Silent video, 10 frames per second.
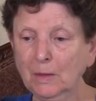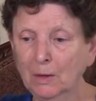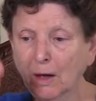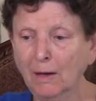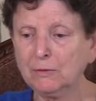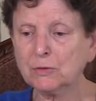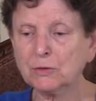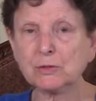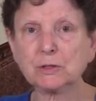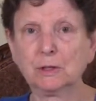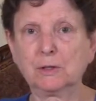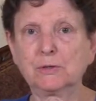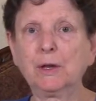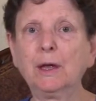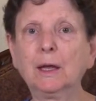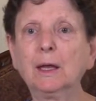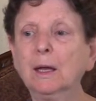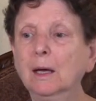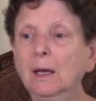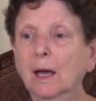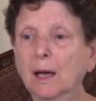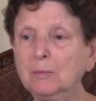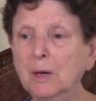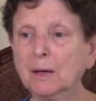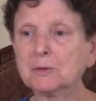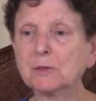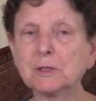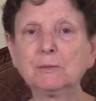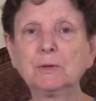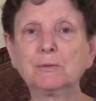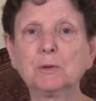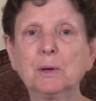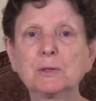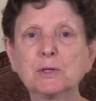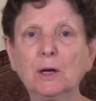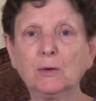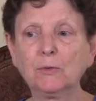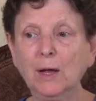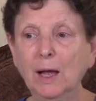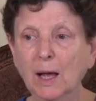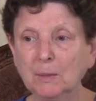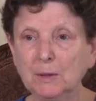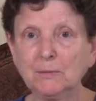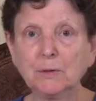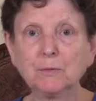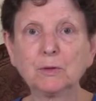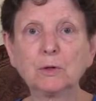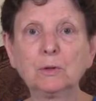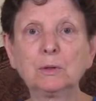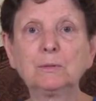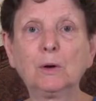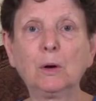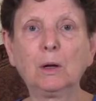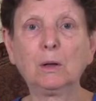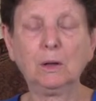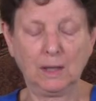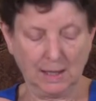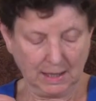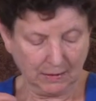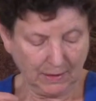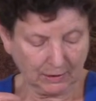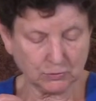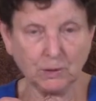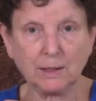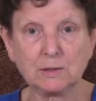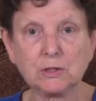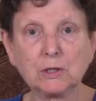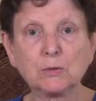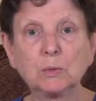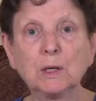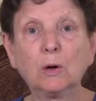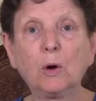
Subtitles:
consciously say, I'm not just living for myself, I'm living for the good of all. And that's why it says we